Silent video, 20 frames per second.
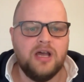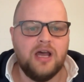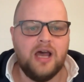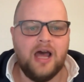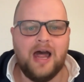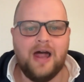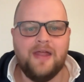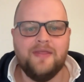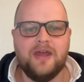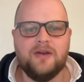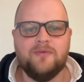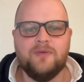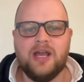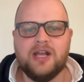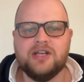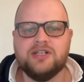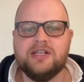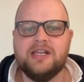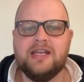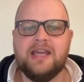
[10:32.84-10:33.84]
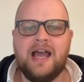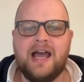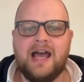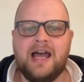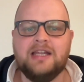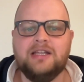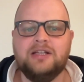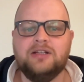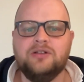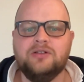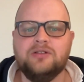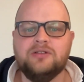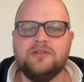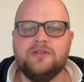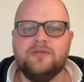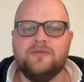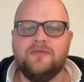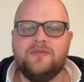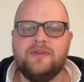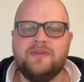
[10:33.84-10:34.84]
and then we actually handled
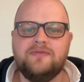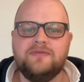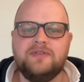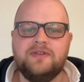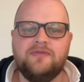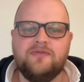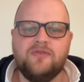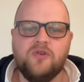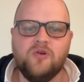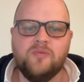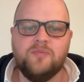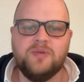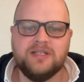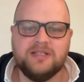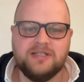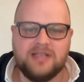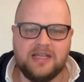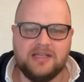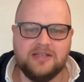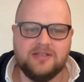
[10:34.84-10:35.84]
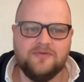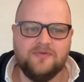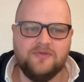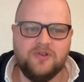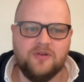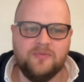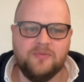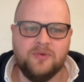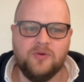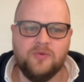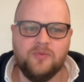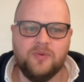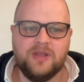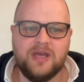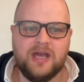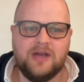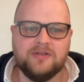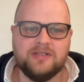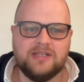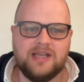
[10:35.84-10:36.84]
54% of them
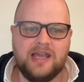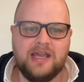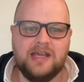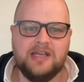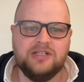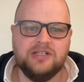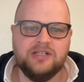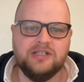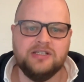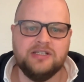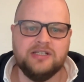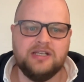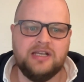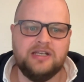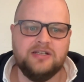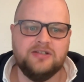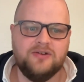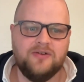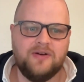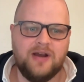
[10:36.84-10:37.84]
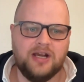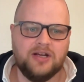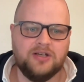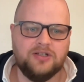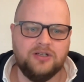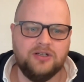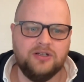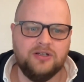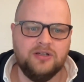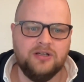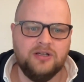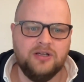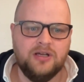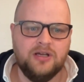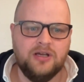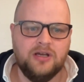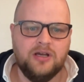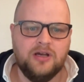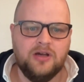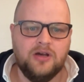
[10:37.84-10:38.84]
without agent interaction.
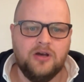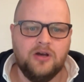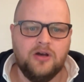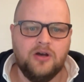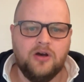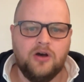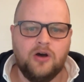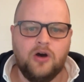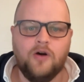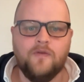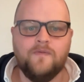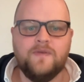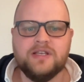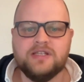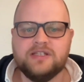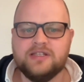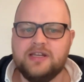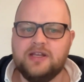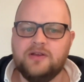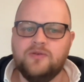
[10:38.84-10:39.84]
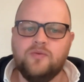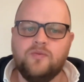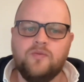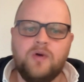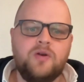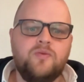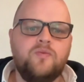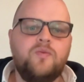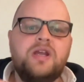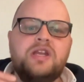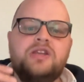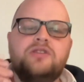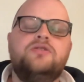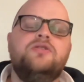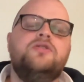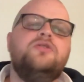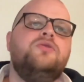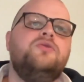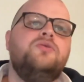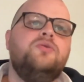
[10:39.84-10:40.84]
Obviously, when we
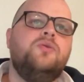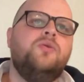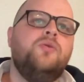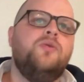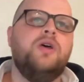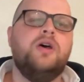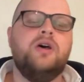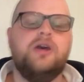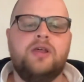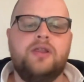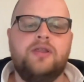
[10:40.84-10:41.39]
do the